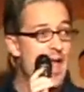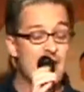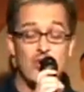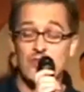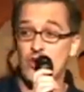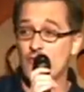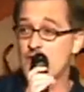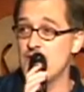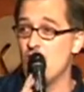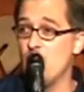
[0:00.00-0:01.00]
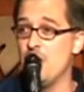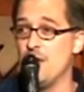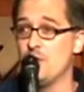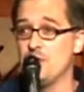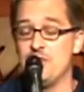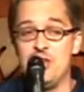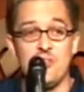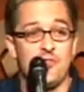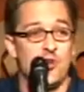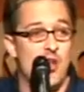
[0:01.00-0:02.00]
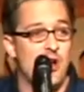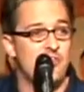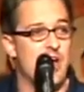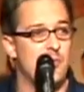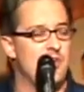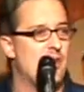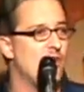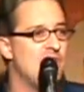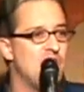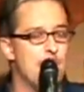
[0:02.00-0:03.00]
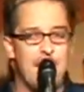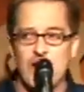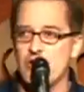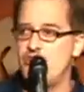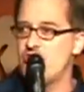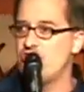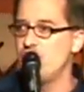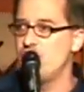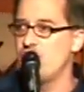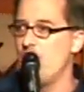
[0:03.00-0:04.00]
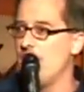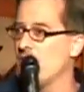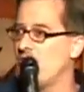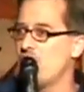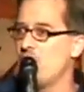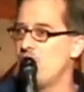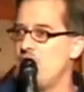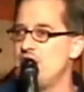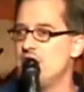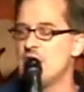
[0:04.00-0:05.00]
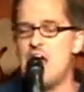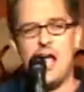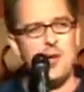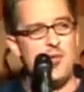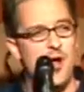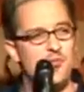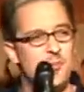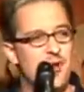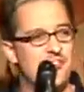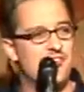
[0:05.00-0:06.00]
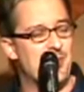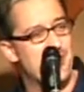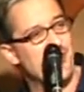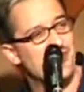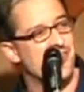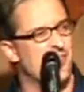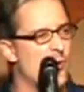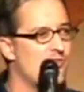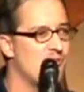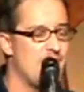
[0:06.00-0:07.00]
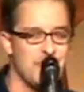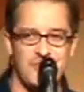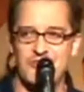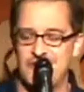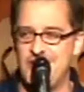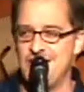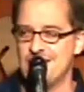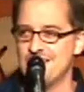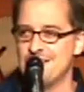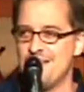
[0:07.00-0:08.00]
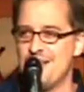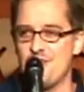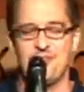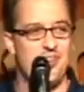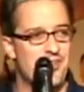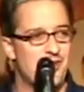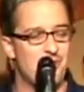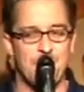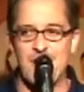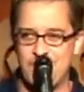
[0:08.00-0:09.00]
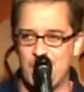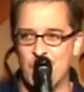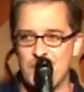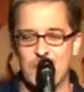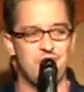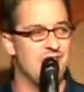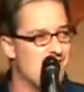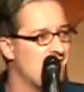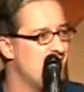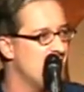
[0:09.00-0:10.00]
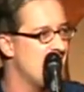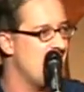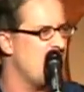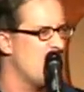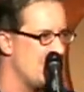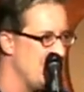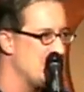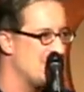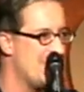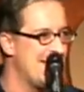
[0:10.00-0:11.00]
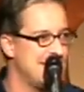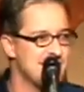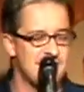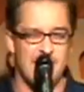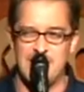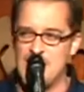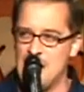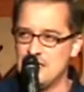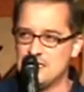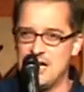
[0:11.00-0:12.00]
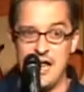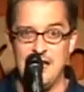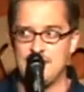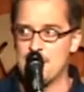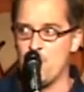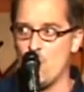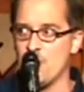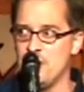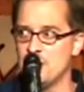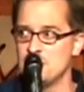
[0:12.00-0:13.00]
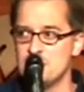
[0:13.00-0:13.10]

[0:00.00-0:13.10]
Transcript: I do have a girlfriend, though. We've lived together for a long time. We've had all these marriage issues. You know, marriage is always a big deal. I had problems with marriage because my parents got divorced when I was 16. And first I thought it was my fault. You know, because they'd argue and they'd say all the usual things like, "I hate that boy."